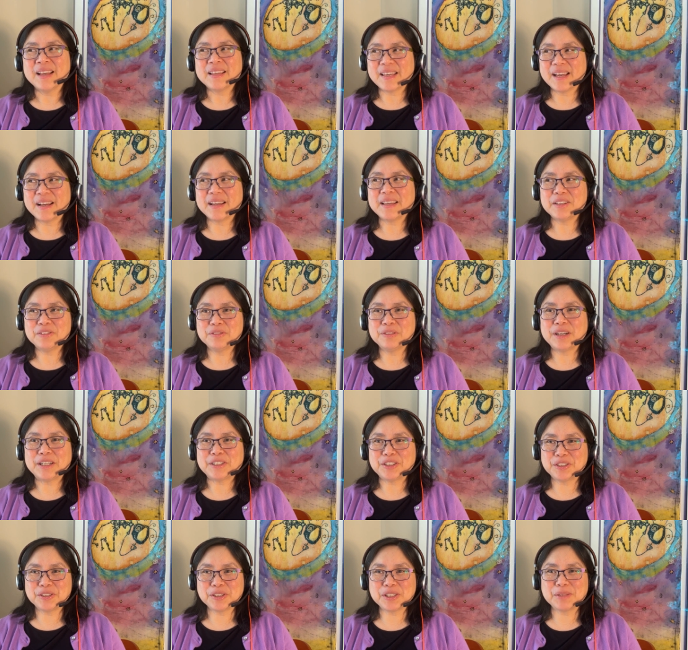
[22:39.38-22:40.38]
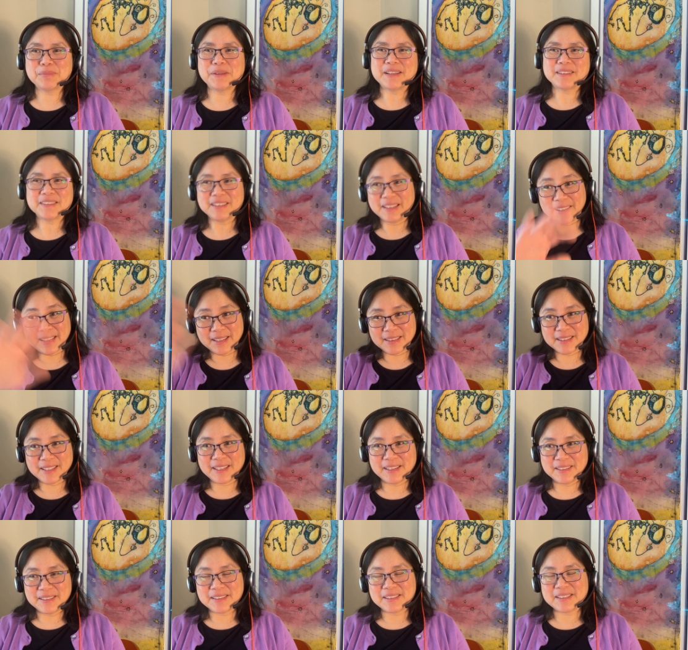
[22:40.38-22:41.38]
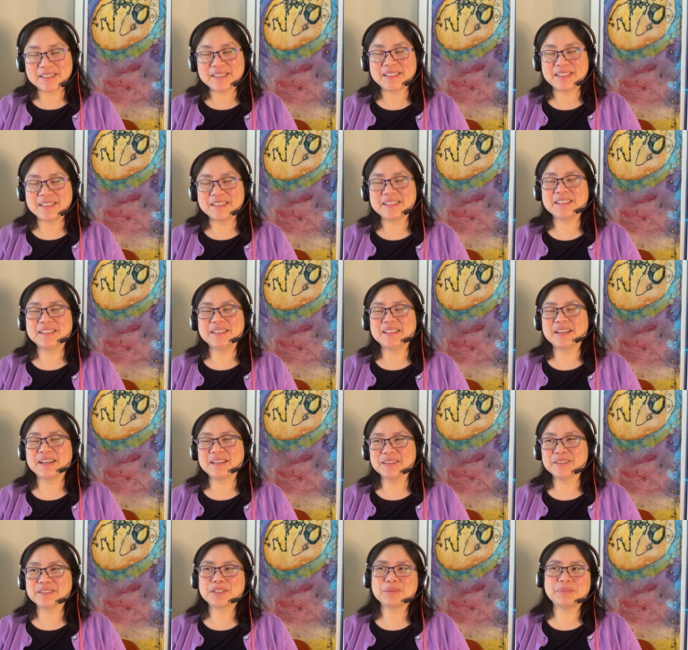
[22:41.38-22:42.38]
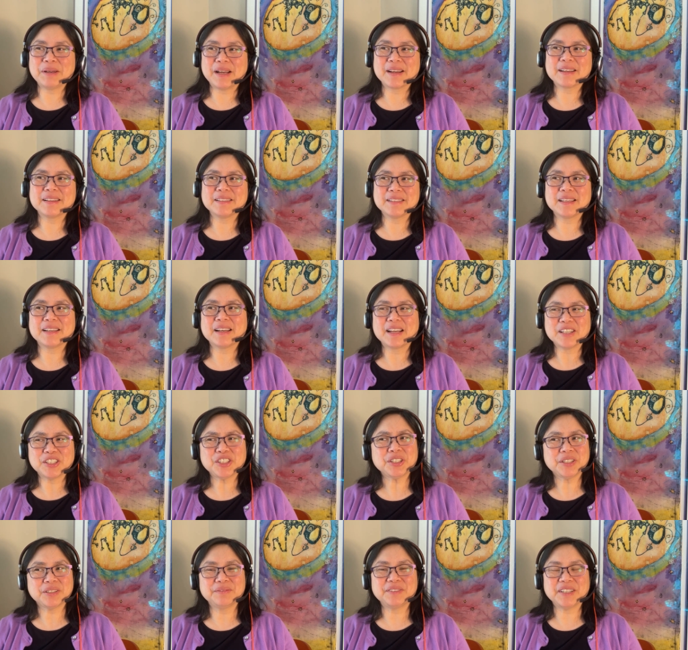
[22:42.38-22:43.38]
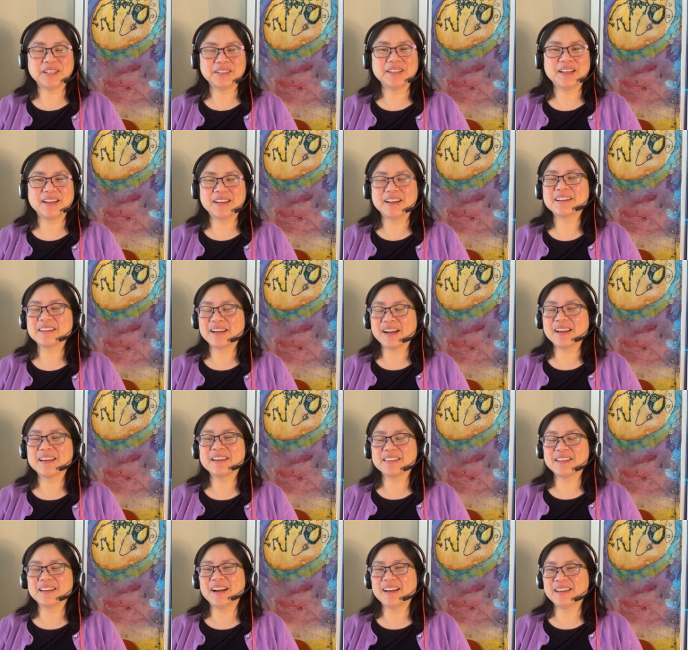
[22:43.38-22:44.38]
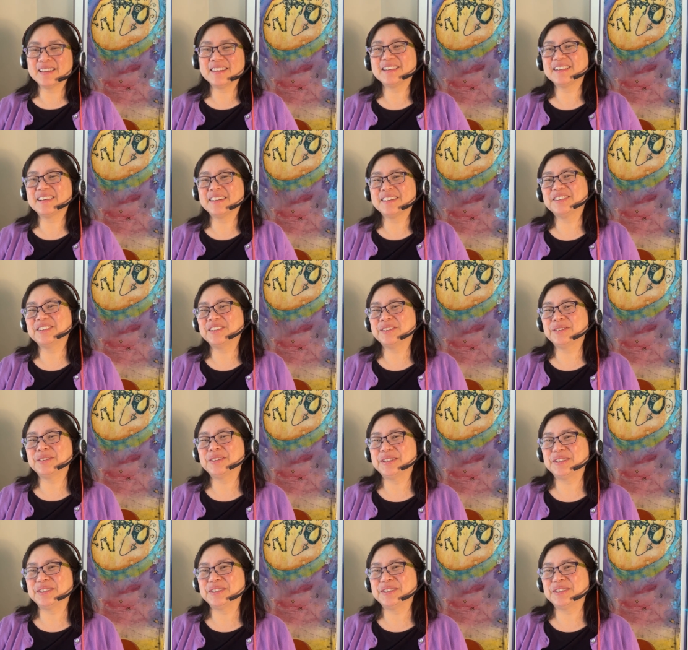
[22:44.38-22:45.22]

Yeah, in retrospect, like at the end of the season, I looked back and said, I should have done that. Like, I, th- I think I agree with